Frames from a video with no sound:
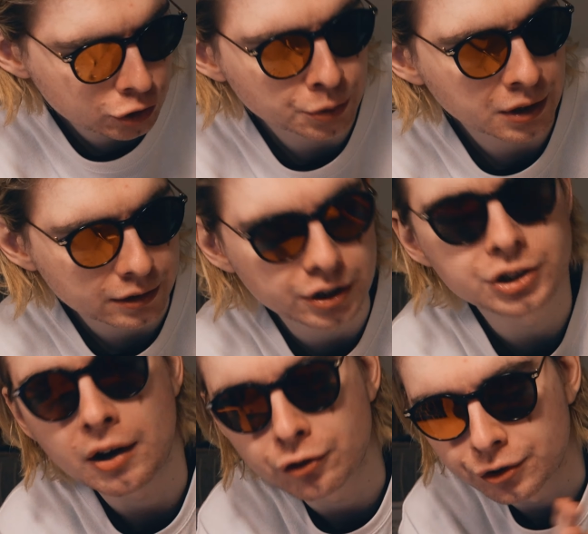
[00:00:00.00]
doing like dish
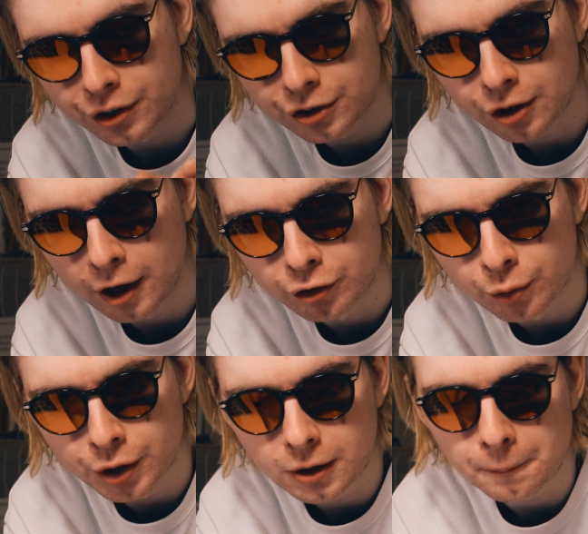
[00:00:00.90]
after dish every
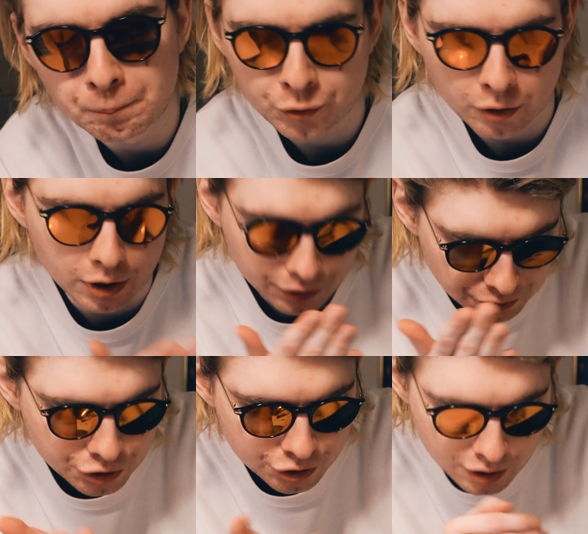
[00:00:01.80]
week of like
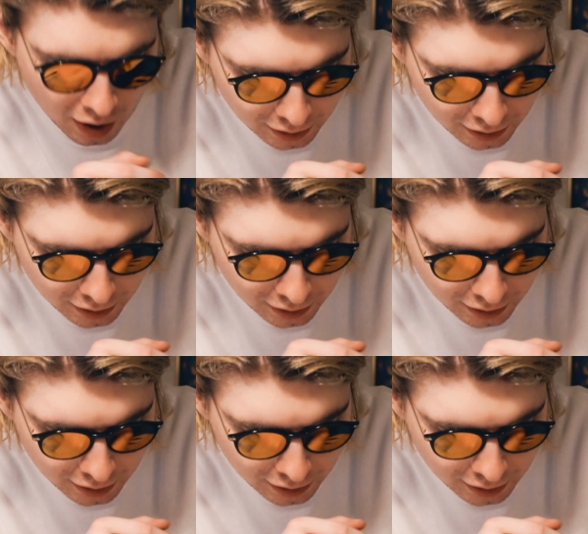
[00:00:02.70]
dishes I